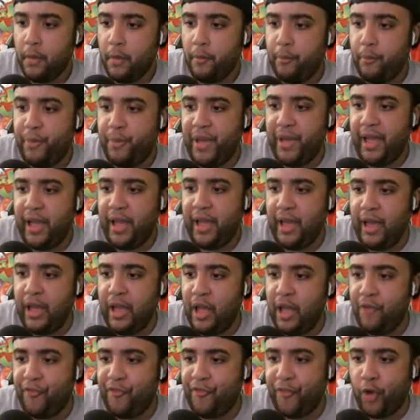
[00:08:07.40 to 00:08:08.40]

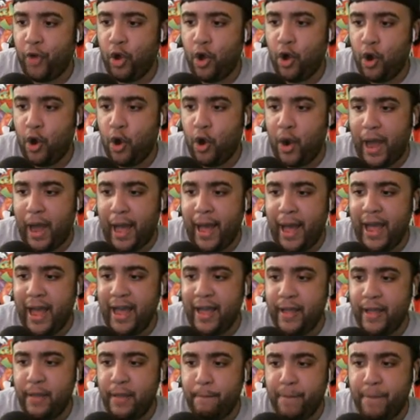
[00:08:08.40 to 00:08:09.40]
before
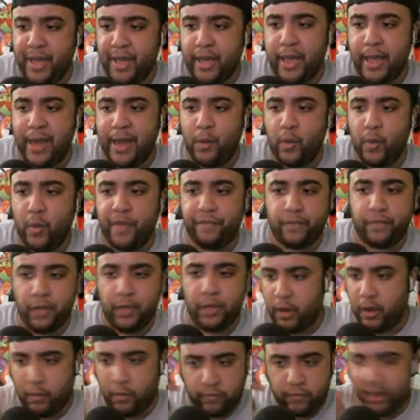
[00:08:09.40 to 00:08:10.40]
I begin with the
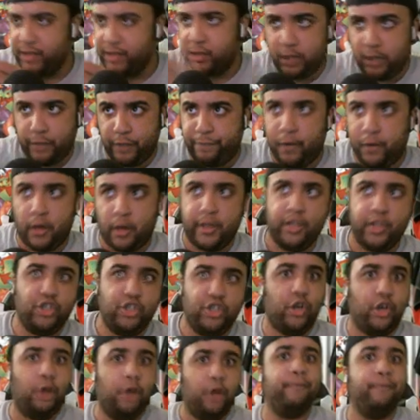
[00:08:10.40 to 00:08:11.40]
rest of the fucking
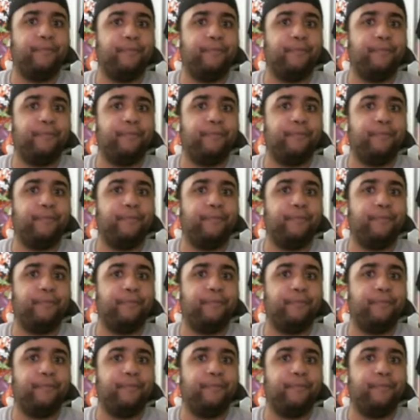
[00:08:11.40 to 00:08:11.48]
show,